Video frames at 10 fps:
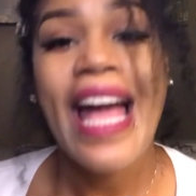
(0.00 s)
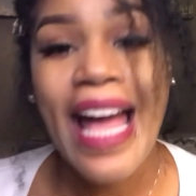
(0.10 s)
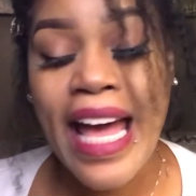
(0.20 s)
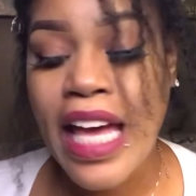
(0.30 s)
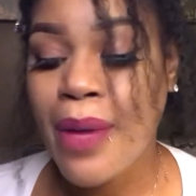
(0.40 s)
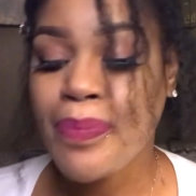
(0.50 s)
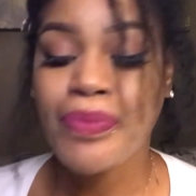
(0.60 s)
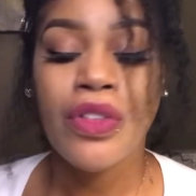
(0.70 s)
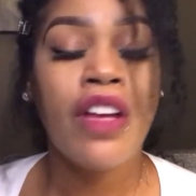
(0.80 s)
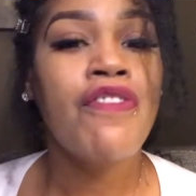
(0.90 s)
and
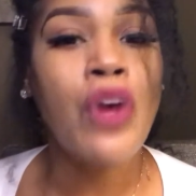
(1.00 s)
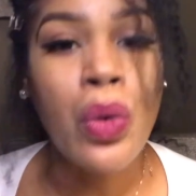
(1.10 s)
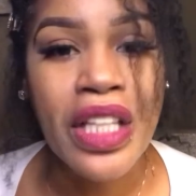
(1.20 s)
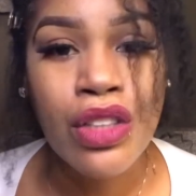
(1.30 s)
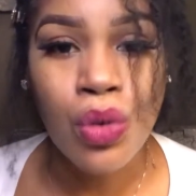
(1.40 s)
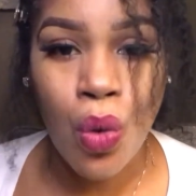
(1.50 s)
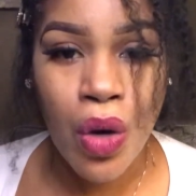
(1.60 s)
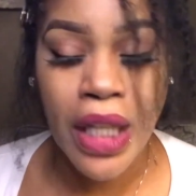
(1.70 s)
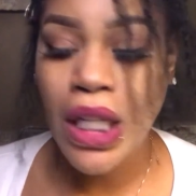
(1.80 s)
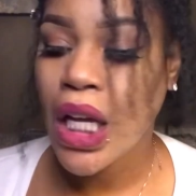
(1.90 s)
focus
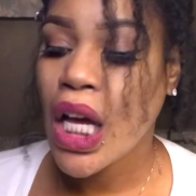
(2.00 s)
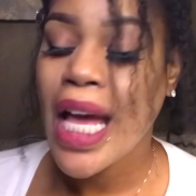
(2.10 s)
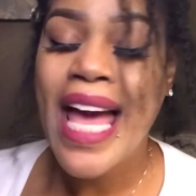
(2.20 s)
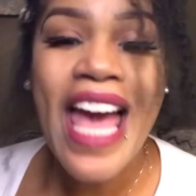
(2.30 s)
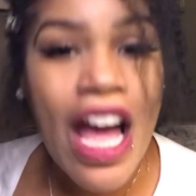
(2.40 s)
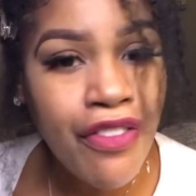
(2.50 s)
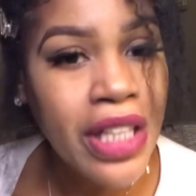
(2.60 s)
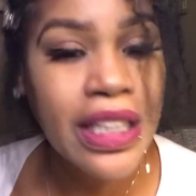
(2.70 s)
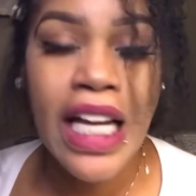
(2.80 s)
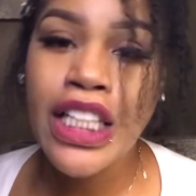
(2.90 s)
on
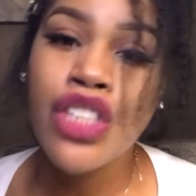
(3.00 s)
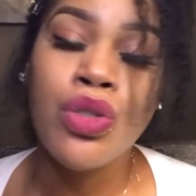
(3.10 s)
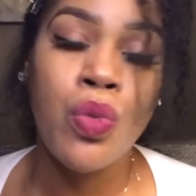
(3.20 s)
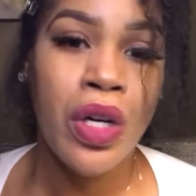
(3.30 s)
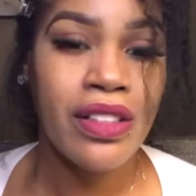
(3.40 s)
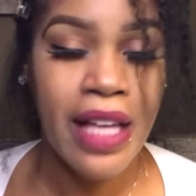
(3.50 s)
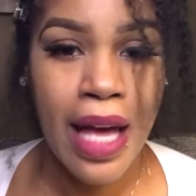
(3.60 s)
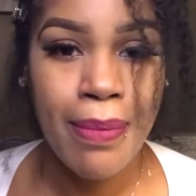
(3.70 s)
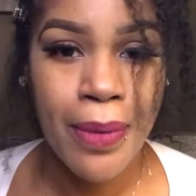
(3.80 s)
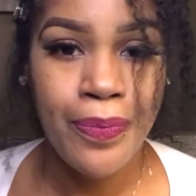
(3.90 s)
everything that you want to
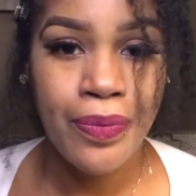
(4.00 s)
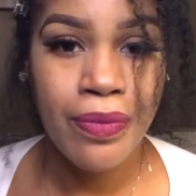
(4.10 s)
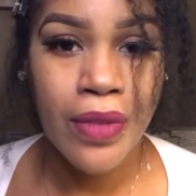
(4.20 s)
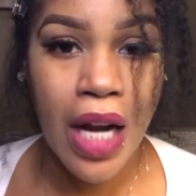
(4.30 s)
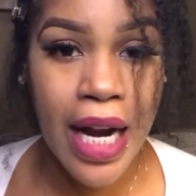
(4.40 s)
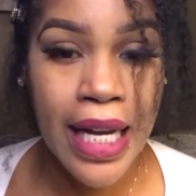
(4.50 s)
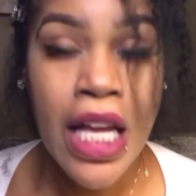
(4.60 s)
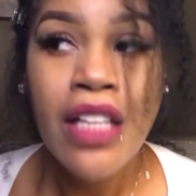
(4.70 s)
happen. All right.